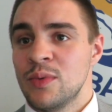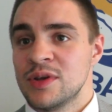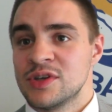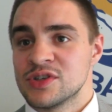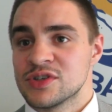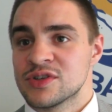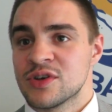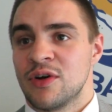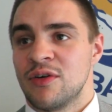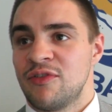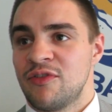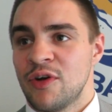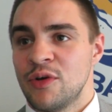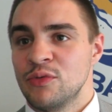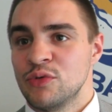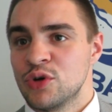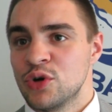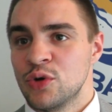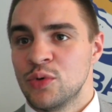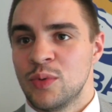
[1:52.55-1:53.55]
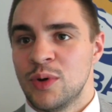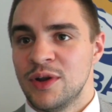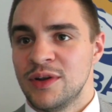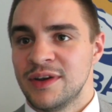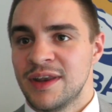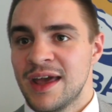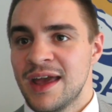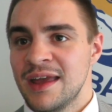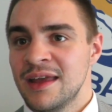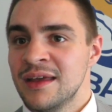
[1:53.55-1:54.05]
We just got a phone call
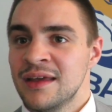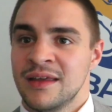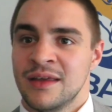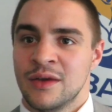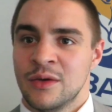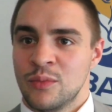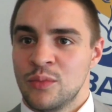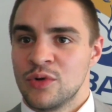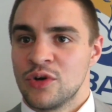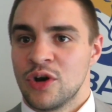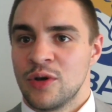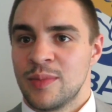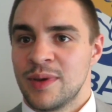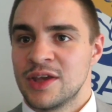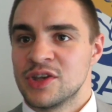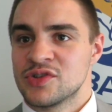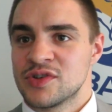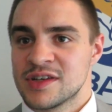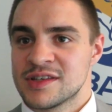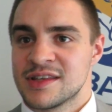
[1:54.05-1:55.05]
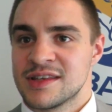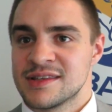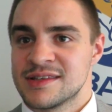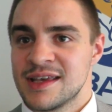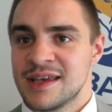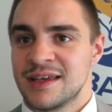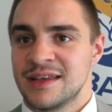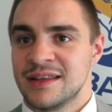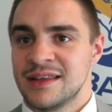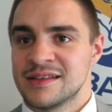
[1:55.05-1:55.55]
one day, would I be interested in
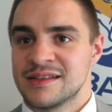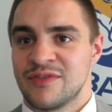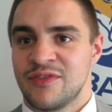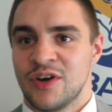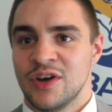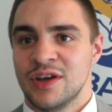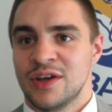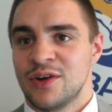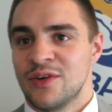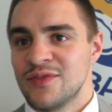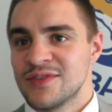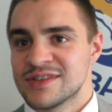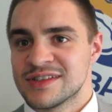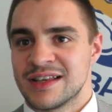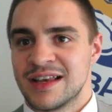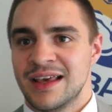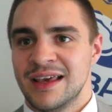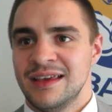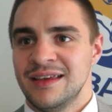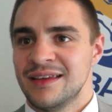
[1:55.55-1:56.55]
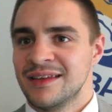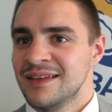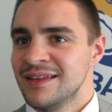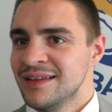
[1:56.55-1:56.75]
taking this fight? And obviously